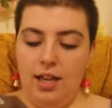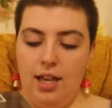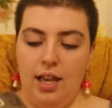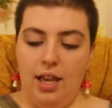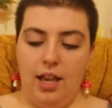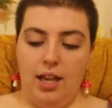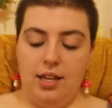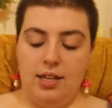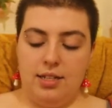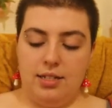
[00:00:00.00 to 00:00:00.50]

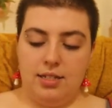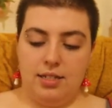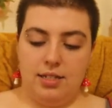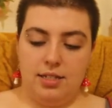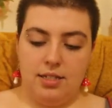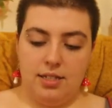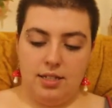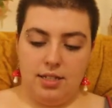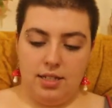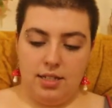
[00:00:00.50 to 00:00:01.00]

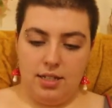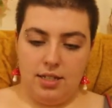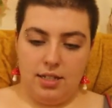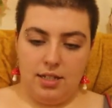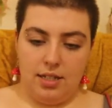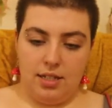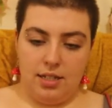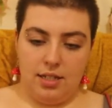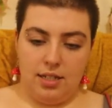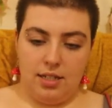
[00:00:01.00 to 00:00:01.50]
And
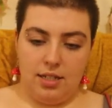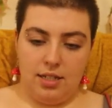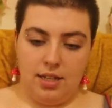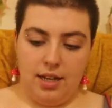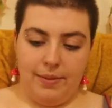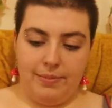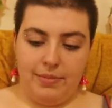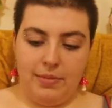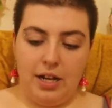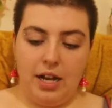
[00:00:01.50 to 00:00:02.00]

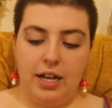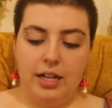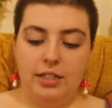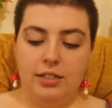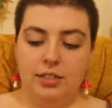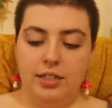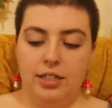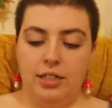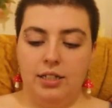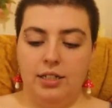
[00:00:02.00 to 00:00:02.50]
I'm not
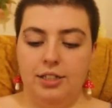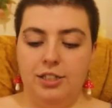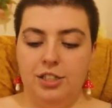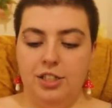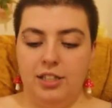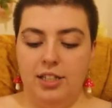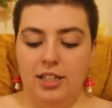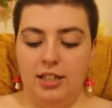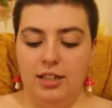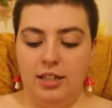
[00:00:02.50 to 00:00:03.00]
entirely
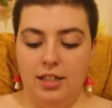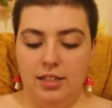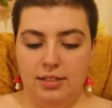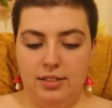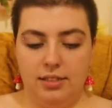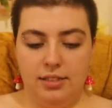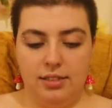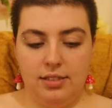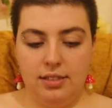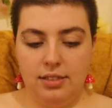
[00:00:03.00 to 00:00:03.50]
sure that
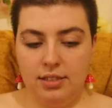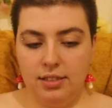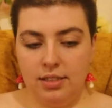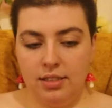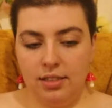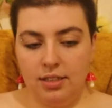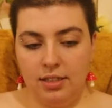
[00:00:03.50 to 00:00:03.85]
this